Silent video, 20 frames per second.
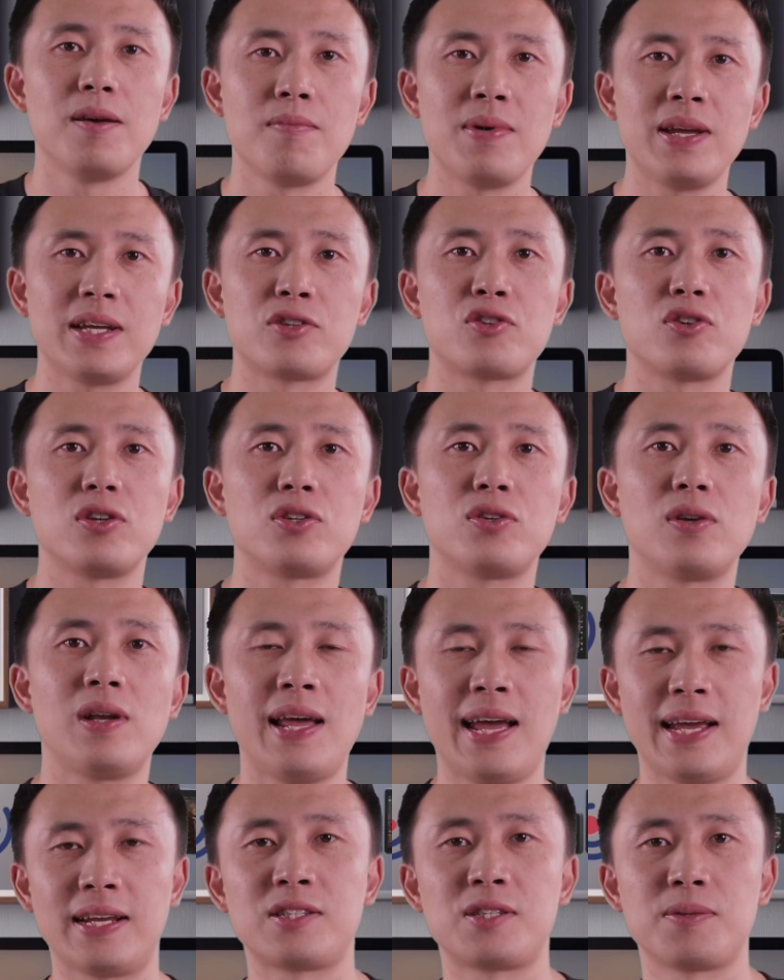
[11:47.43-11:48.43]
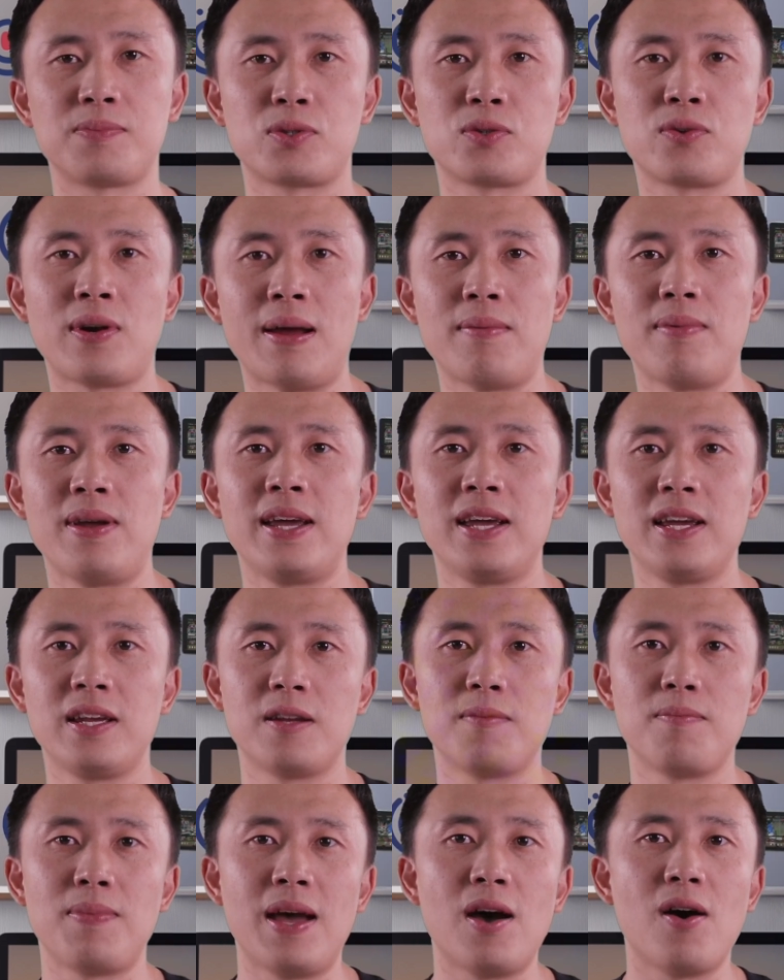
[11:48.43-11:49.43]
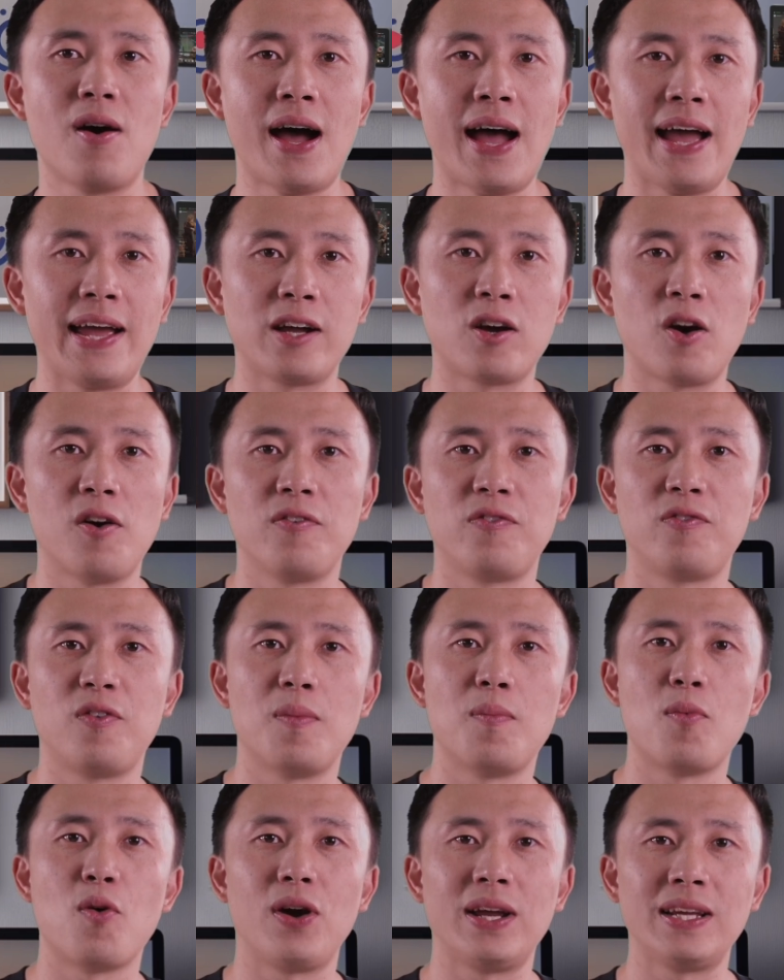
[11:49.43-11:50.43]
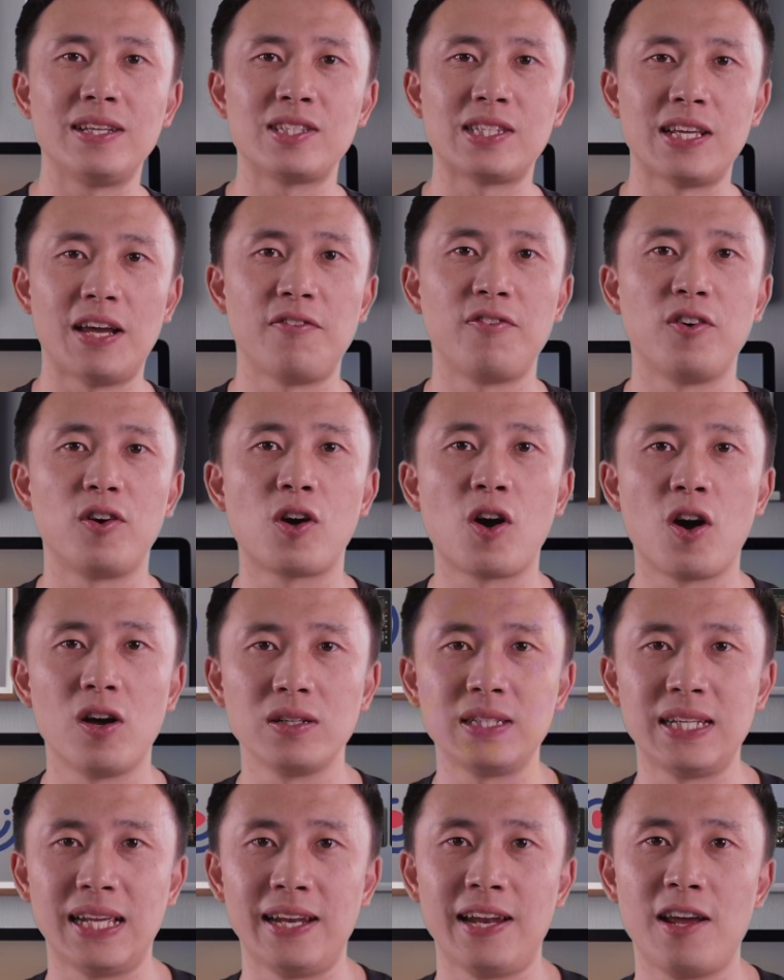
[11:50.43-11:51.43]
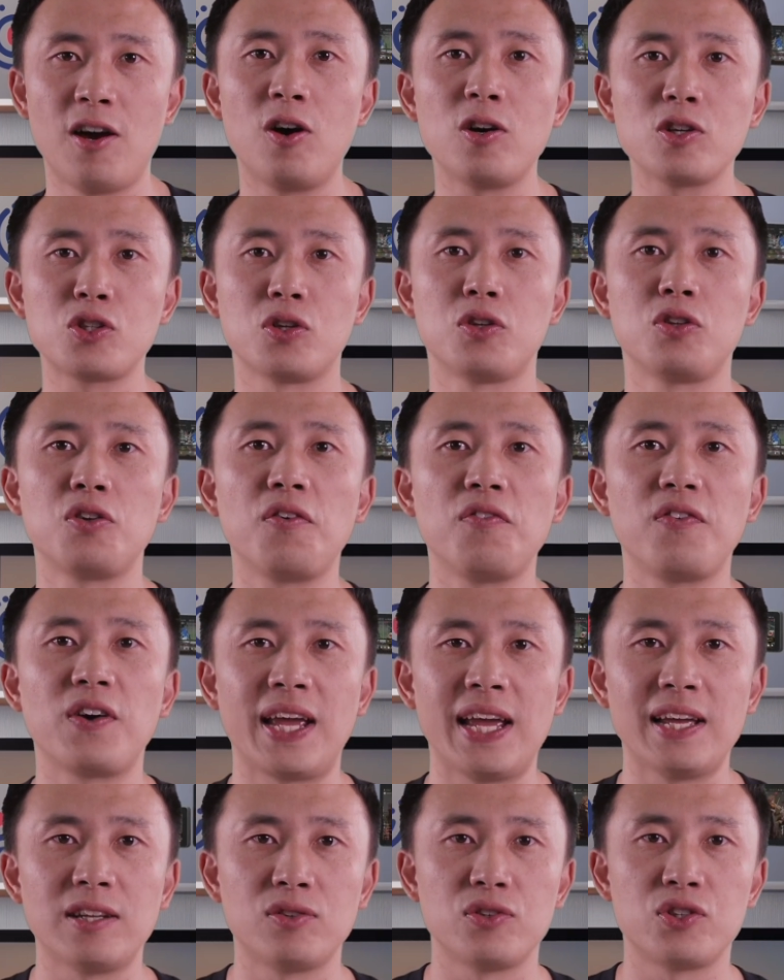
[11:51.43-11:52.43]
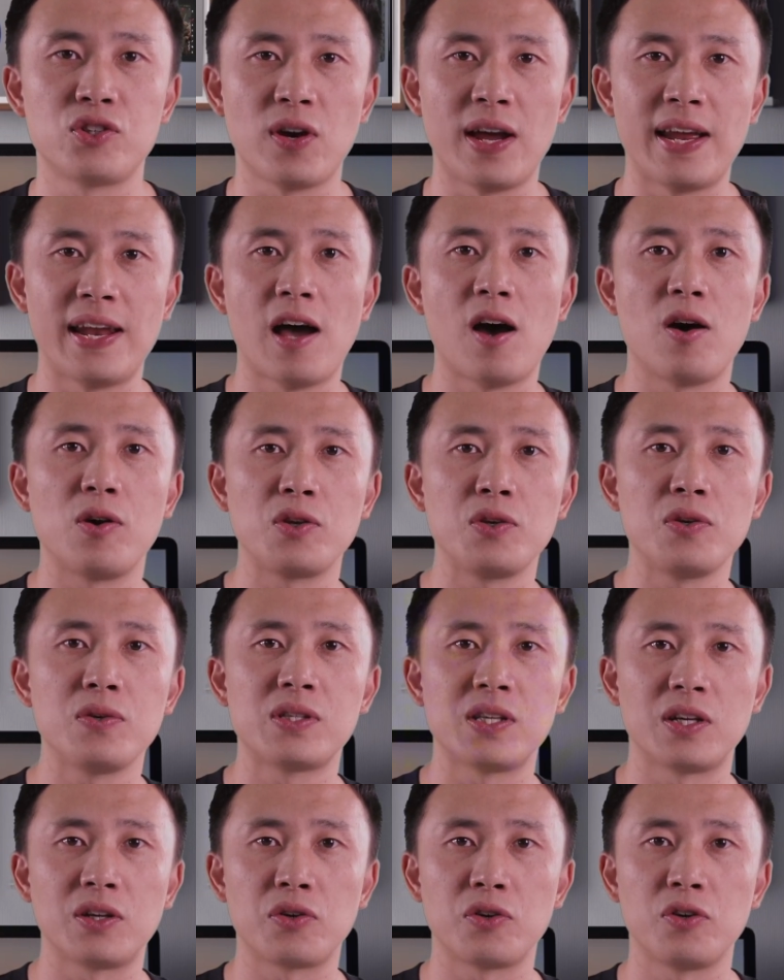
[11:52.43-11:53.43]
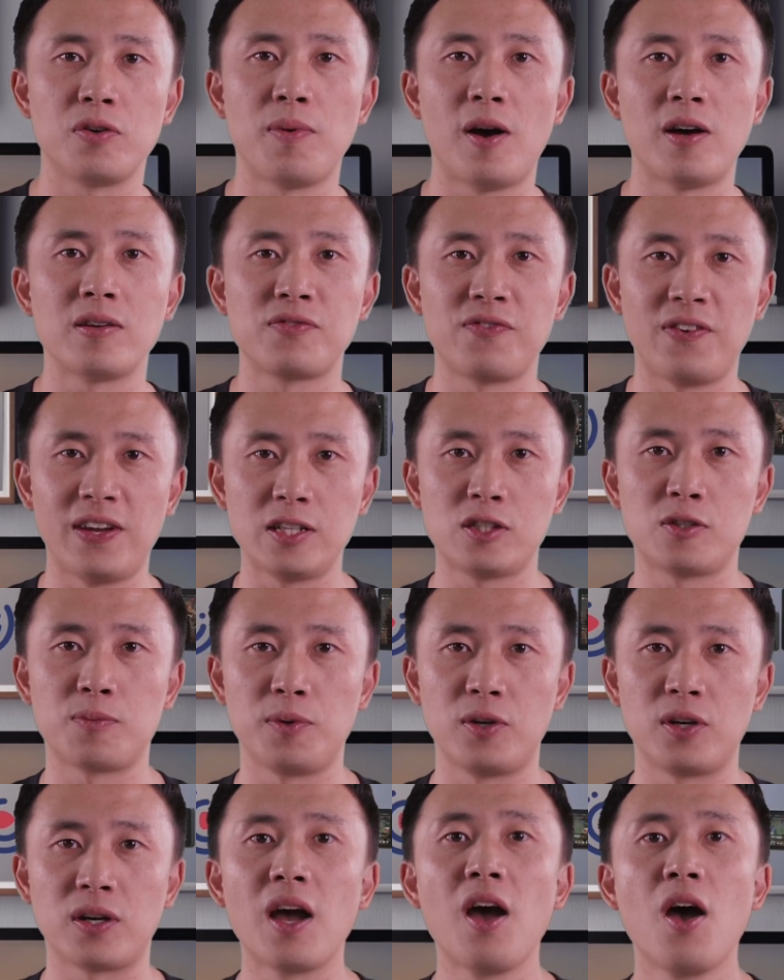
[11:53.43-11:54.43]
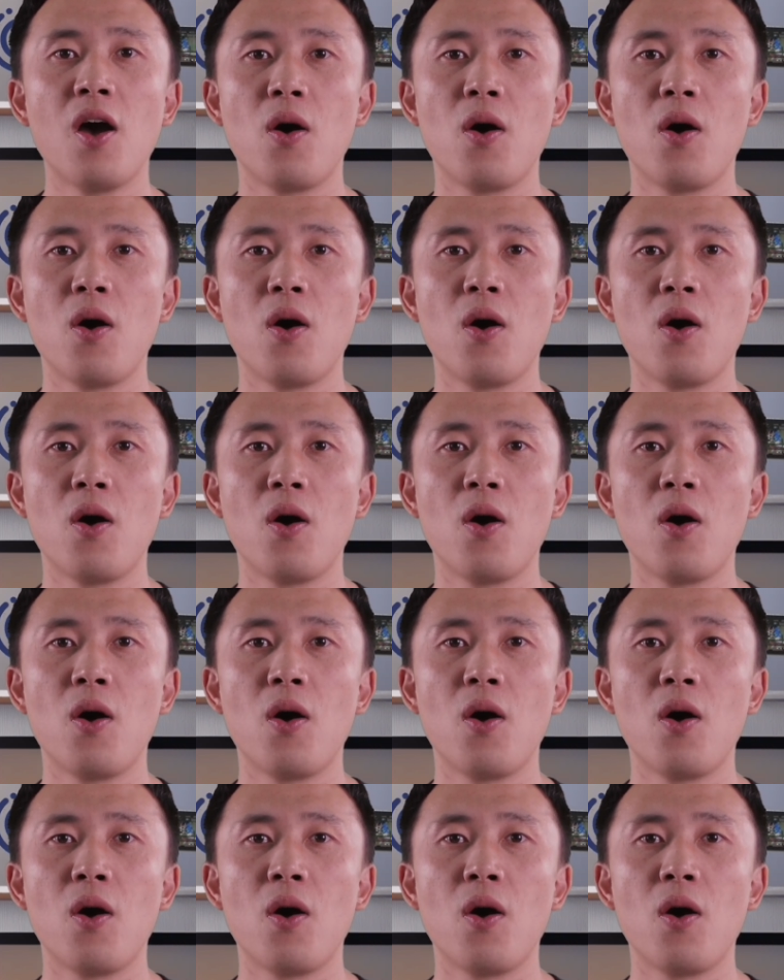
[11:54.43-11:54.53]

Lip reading: Make sure to like, subscribe, and hit the bell icon for more insightful content. Also, don't forget to join our user group on Facebook,